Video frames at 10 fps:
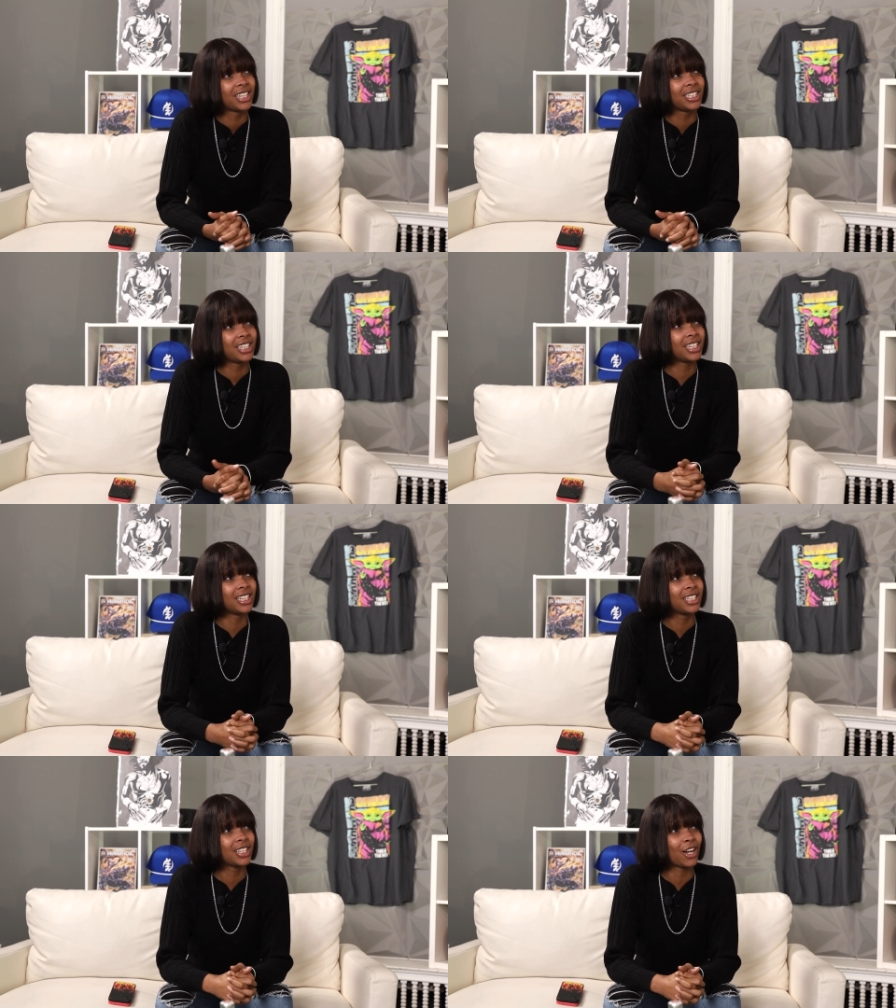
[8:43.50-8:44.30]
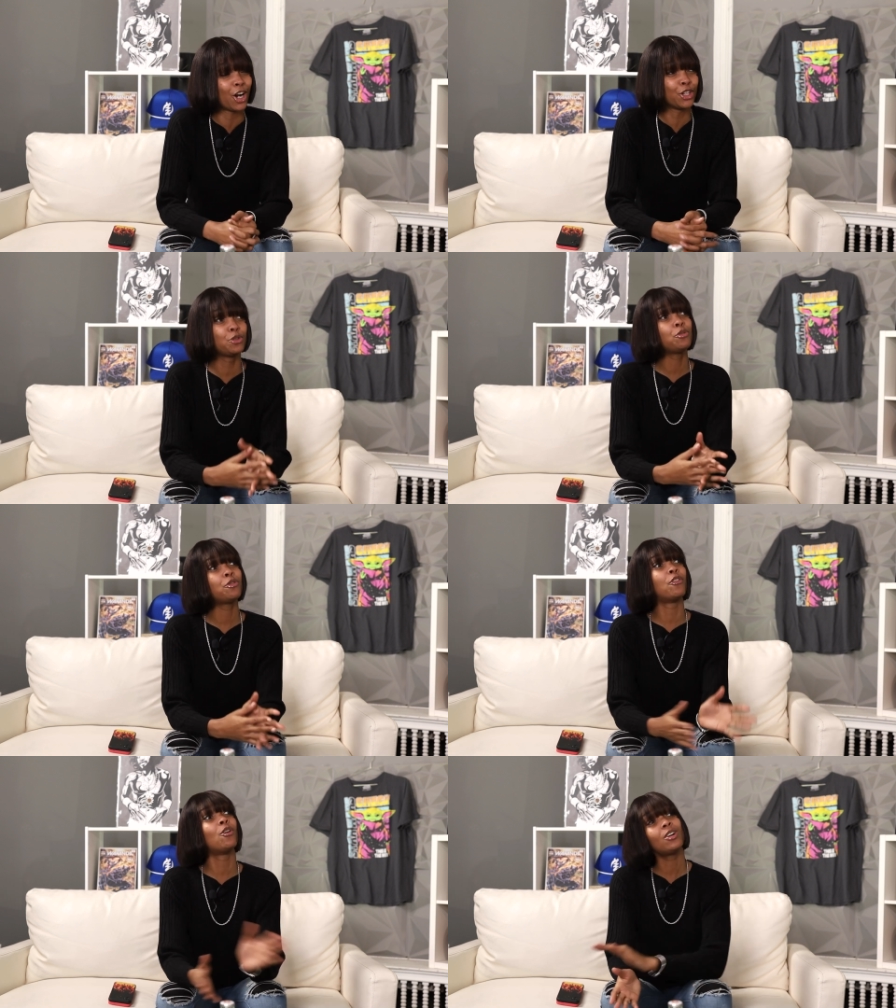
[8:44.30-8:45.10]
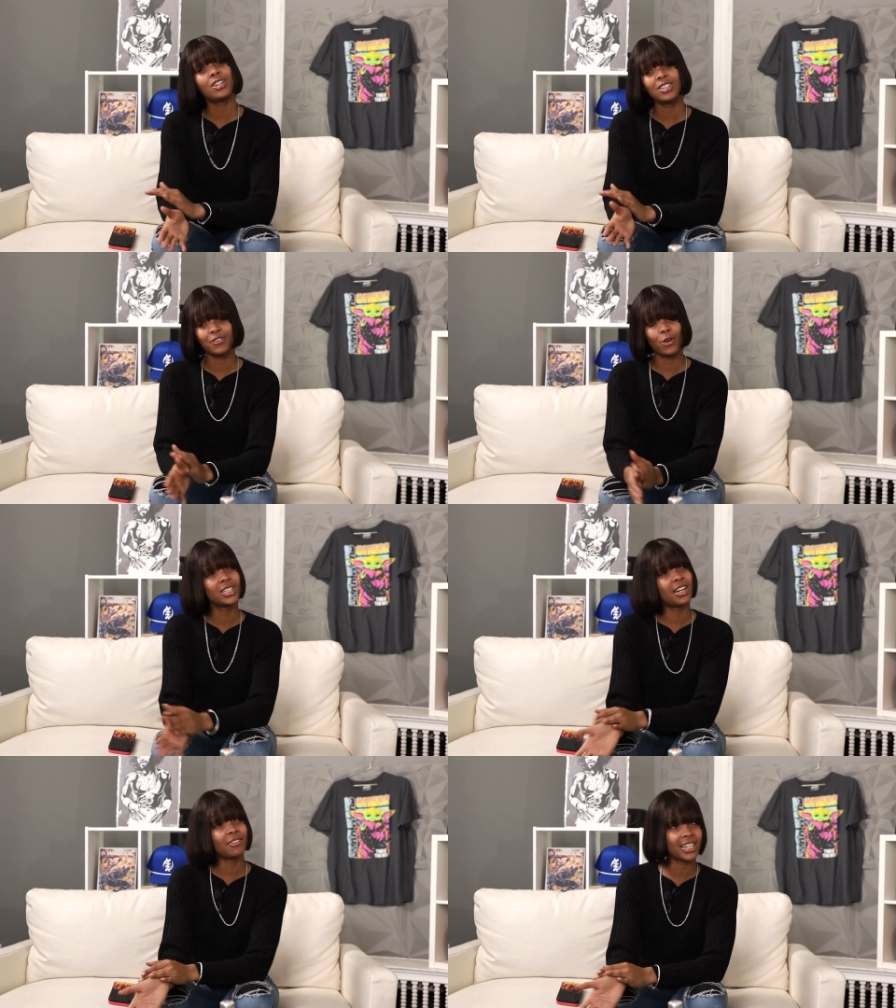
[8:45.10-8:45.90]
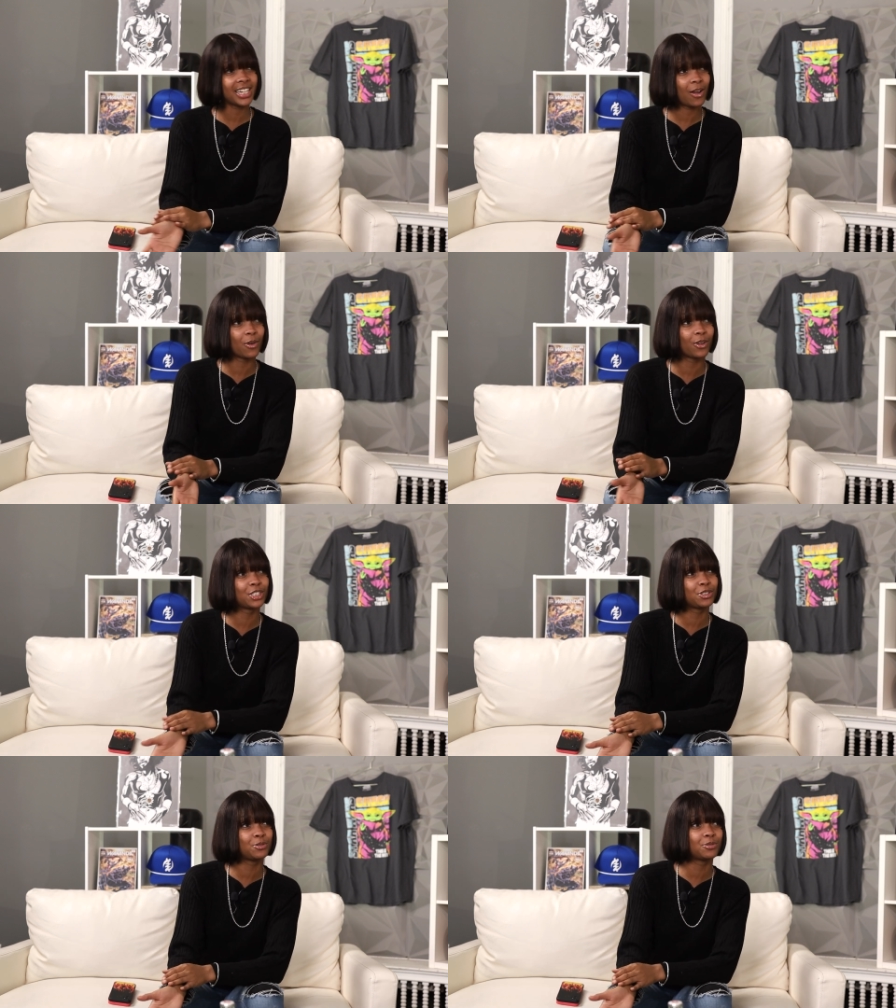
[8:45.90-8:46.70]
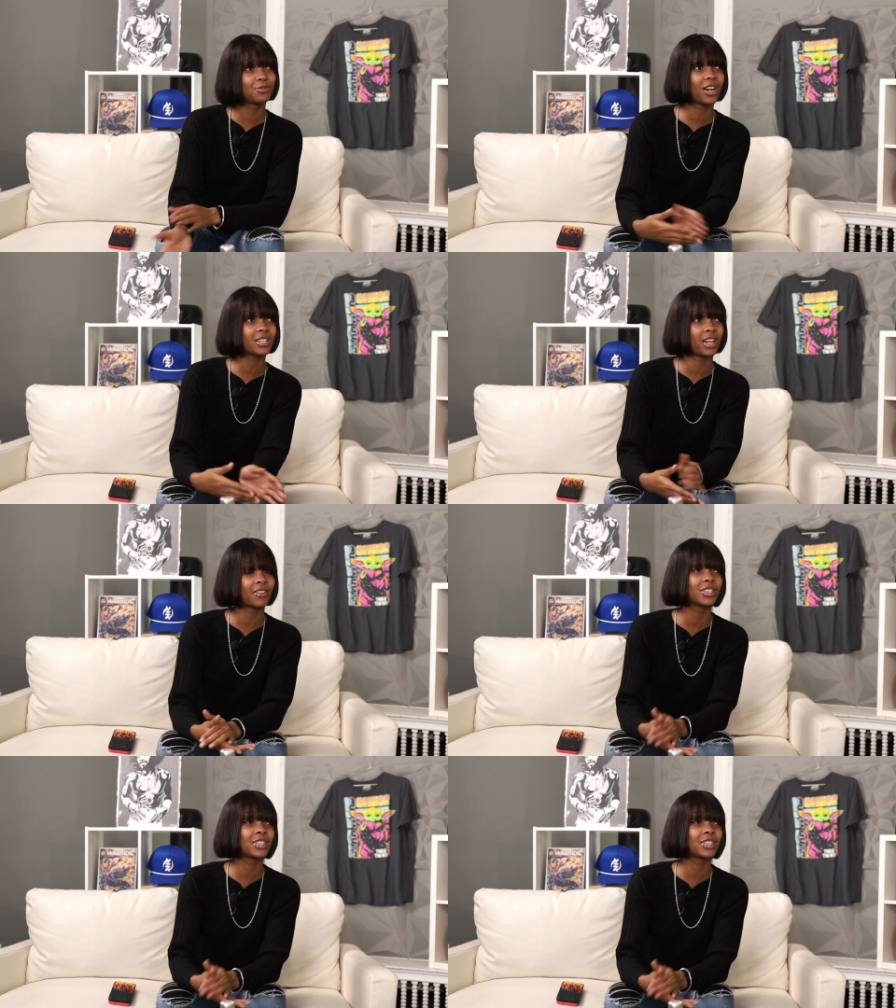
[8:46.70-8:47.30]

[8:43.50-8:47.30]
Yeah. Are you for love right now or is you fuck love?